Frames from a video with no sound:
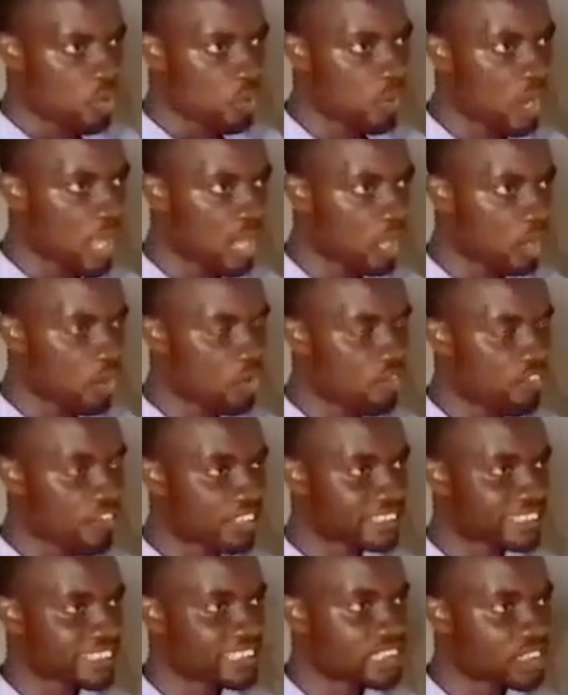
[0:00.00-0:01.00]
well
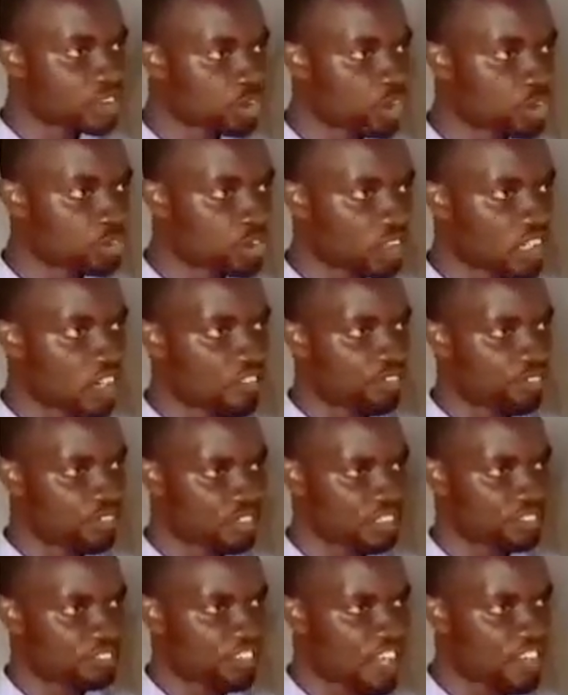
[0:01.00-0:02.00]
over
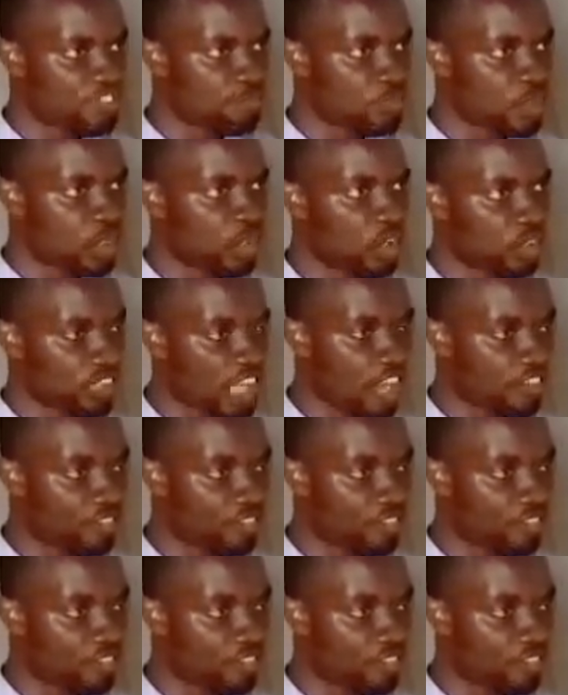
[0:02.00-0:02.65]
645 million